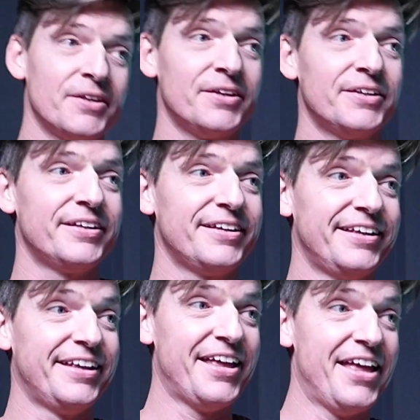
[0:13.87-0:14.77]
eye on,
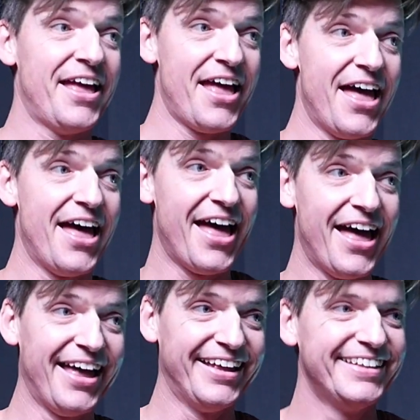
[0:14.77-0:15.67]
and
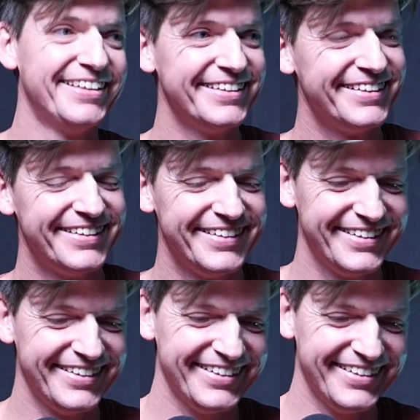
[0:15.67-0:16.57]
how we can
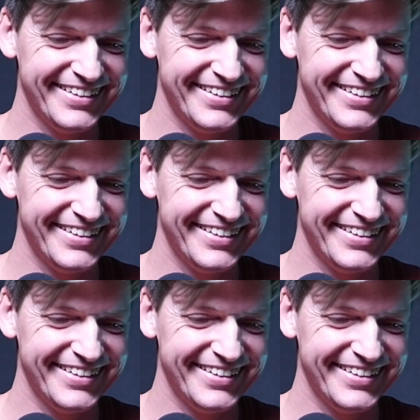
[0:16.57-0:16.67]
uh,